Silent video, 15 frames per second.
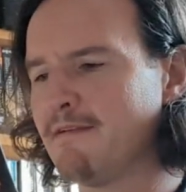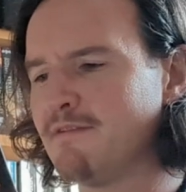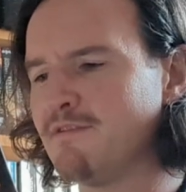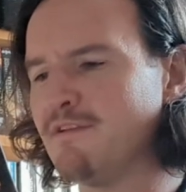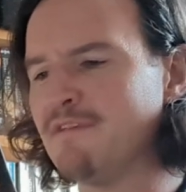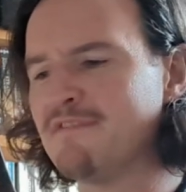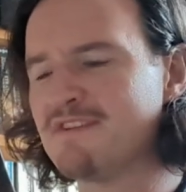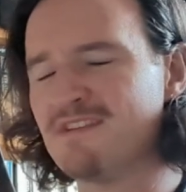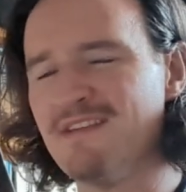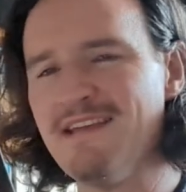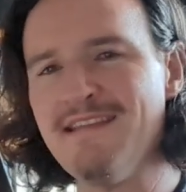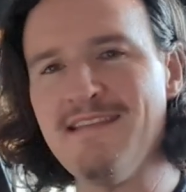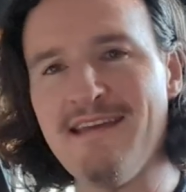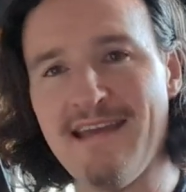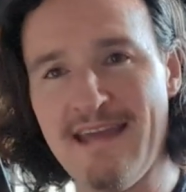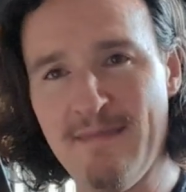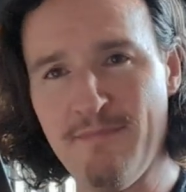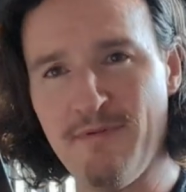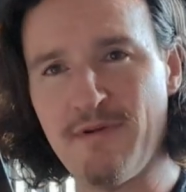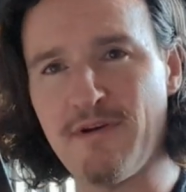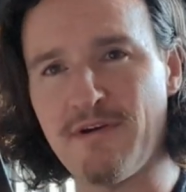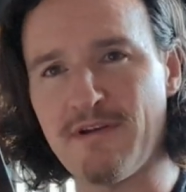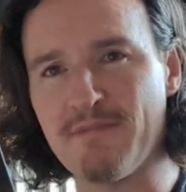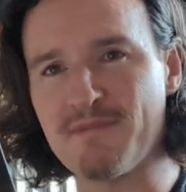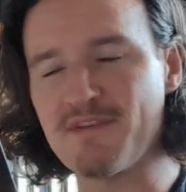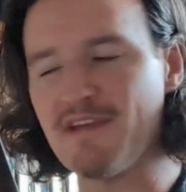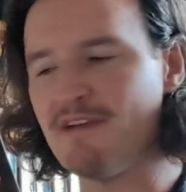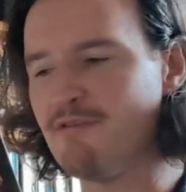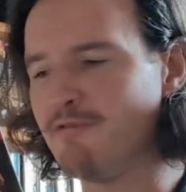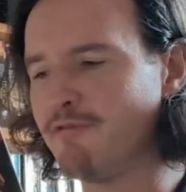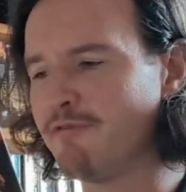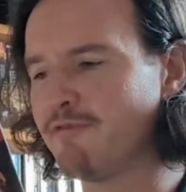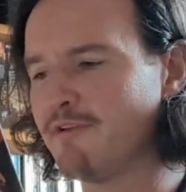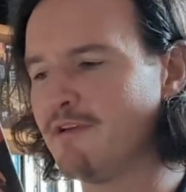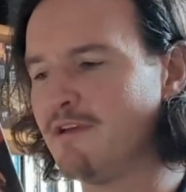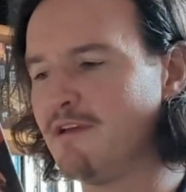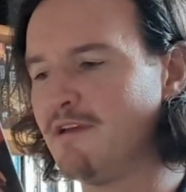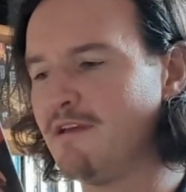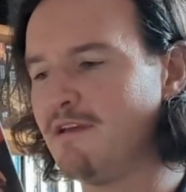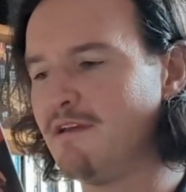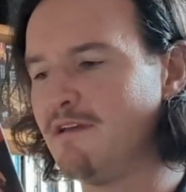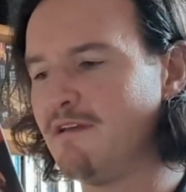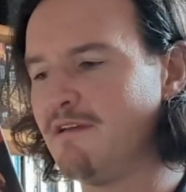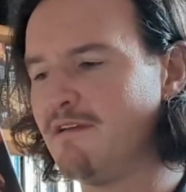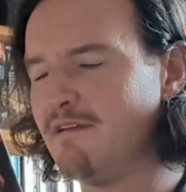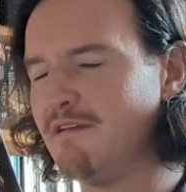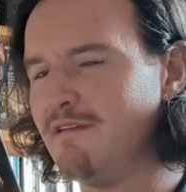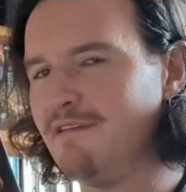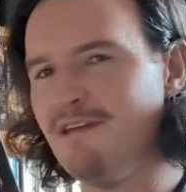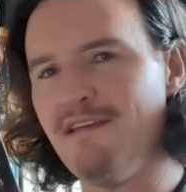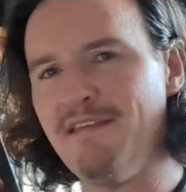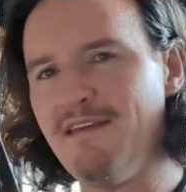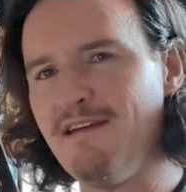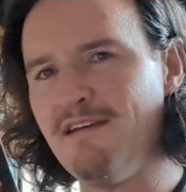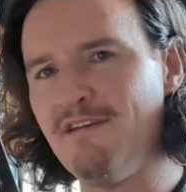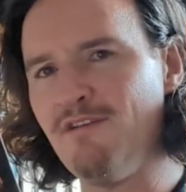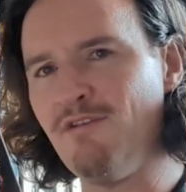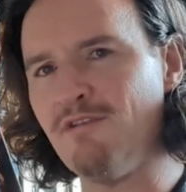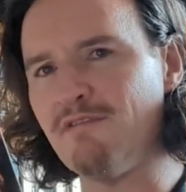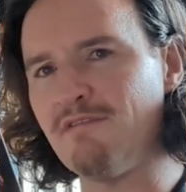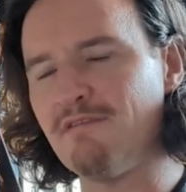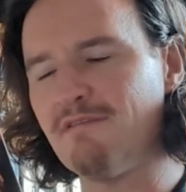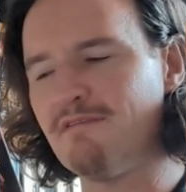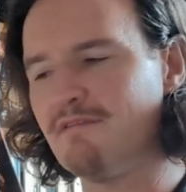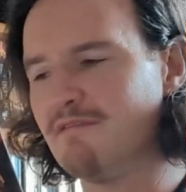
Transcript: to have slain the Emperor himself. Yet they had not.